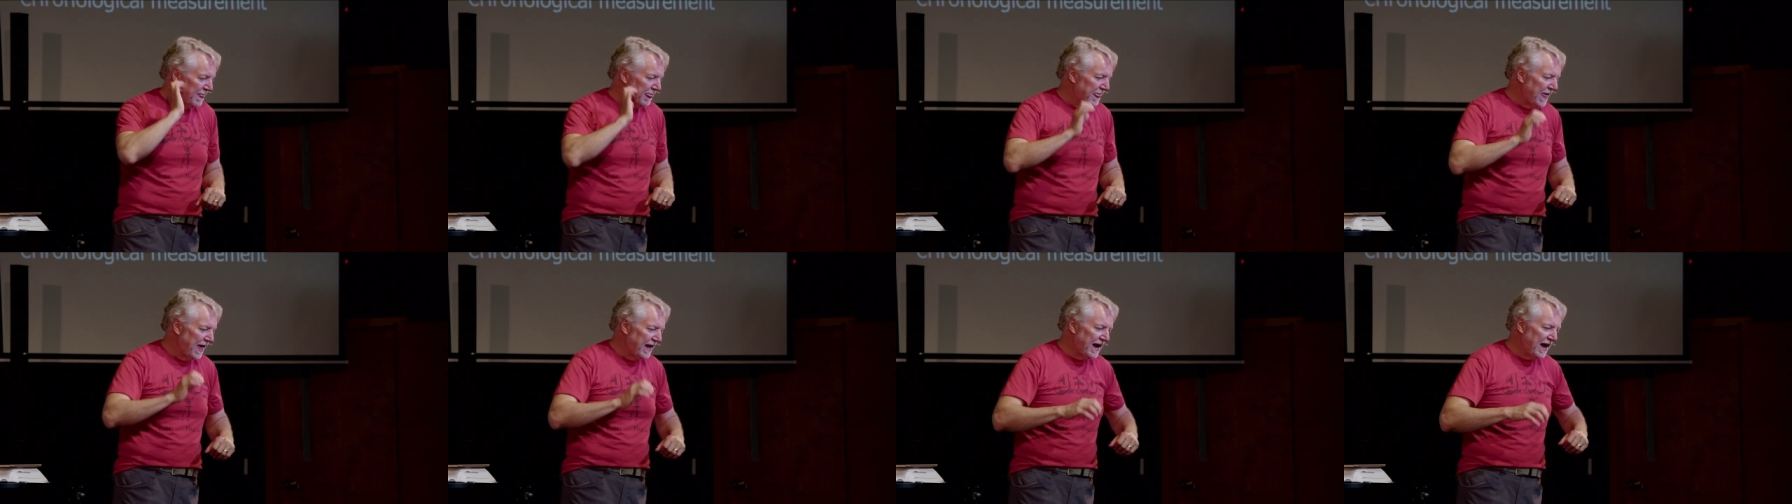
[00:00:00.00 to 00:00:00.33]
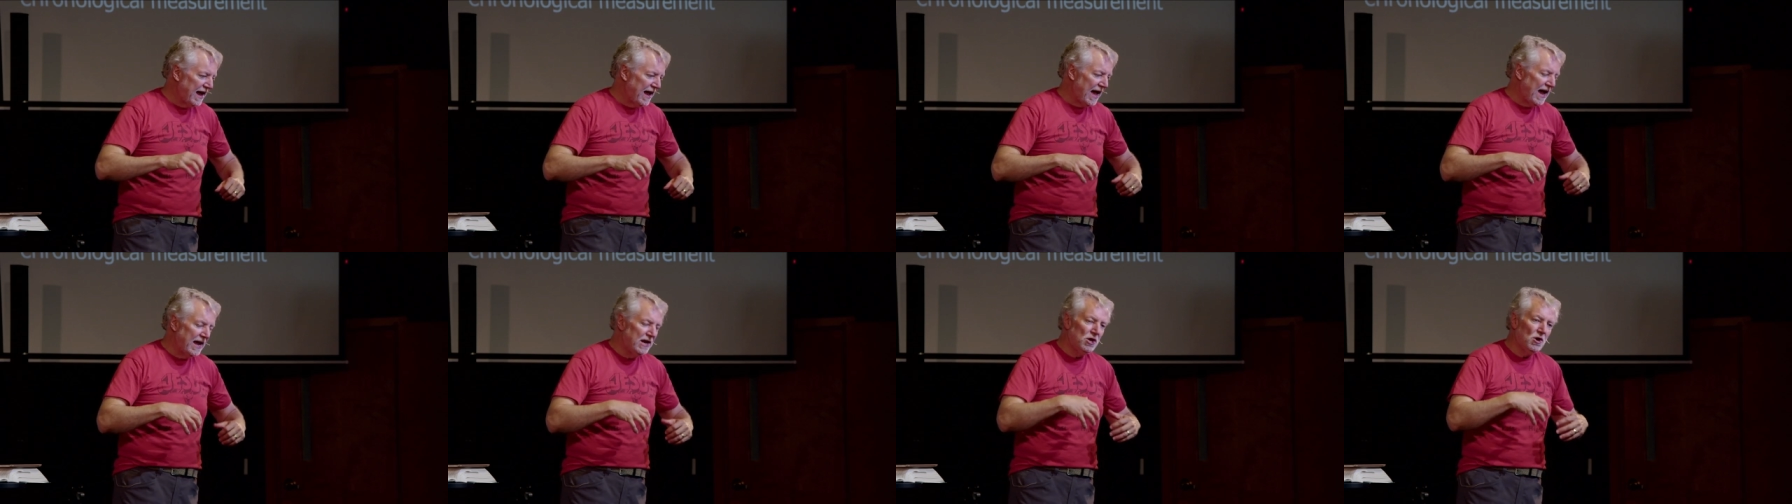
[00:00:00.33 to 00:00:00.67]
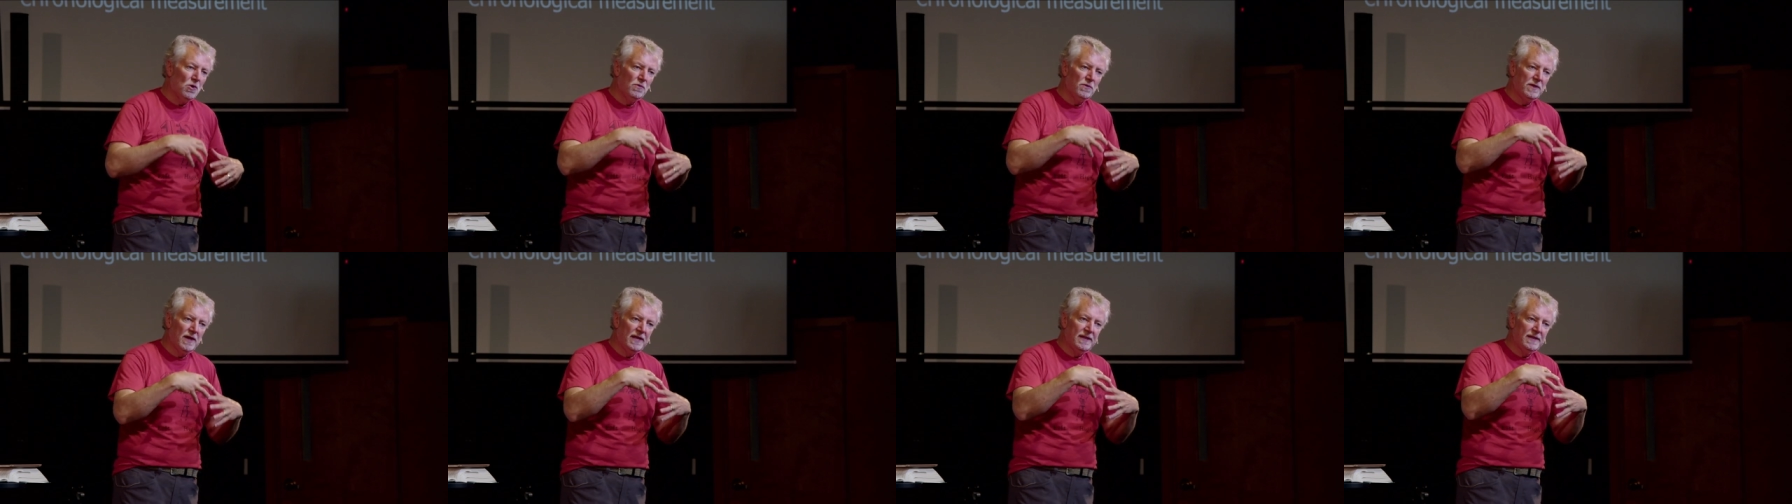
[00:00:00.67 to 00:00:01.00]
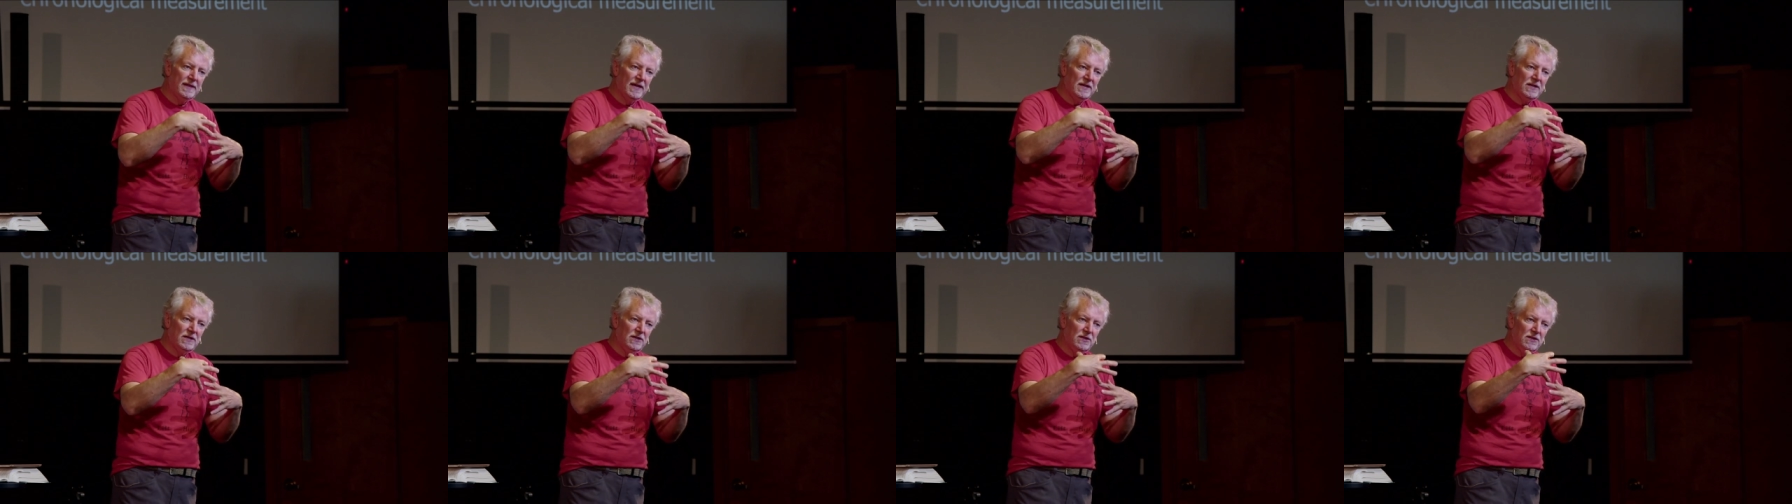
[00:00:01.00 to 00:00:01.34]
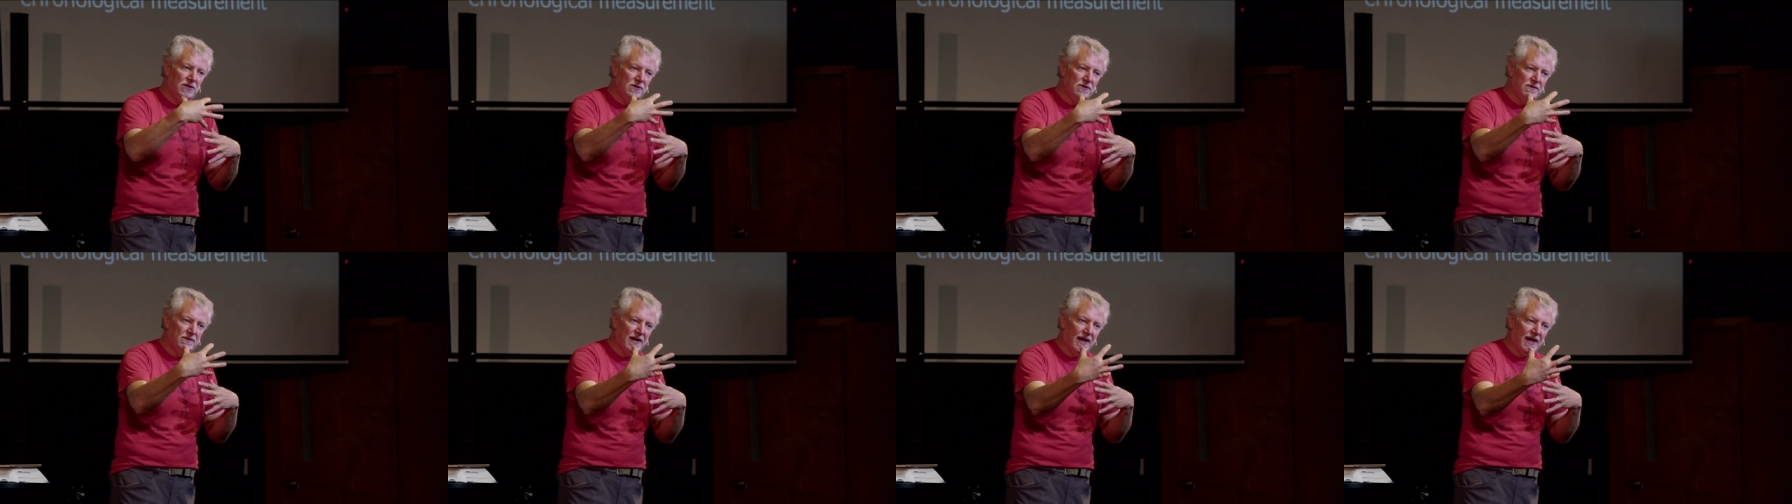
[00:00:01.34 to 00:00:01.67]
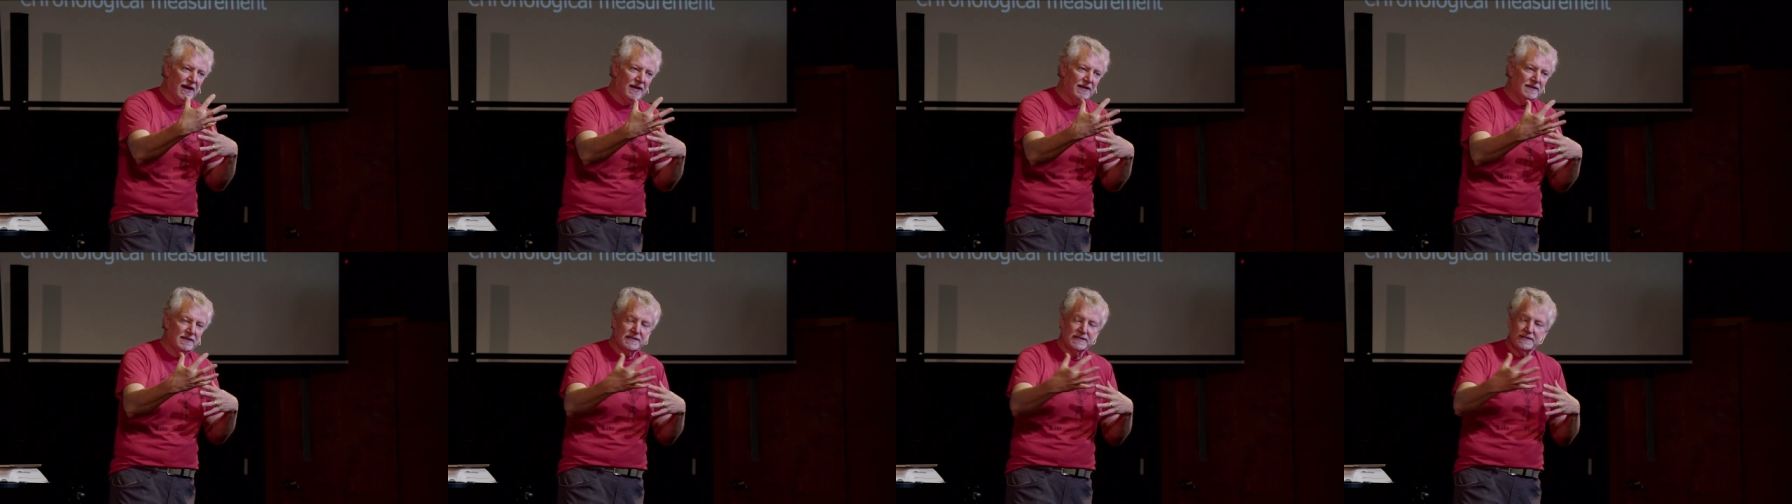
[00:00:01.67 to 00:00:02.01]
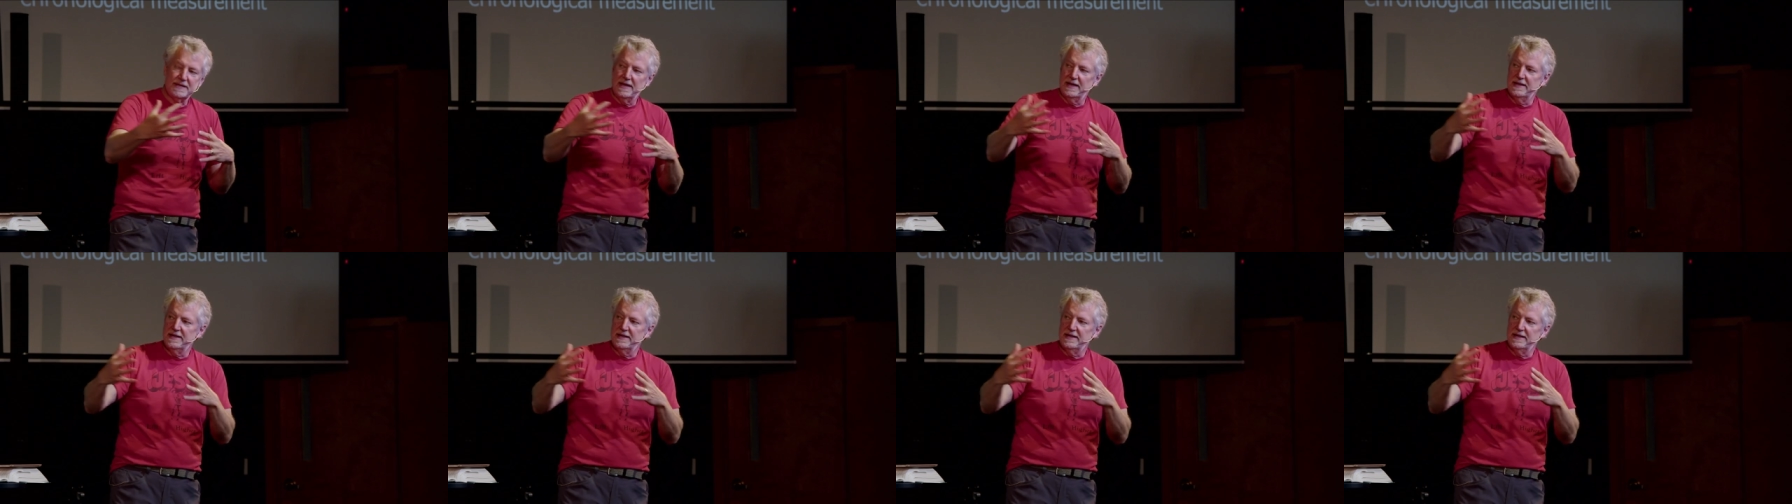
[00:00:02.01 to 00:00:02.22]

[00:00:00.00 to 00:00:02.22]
And I, I know that that you guys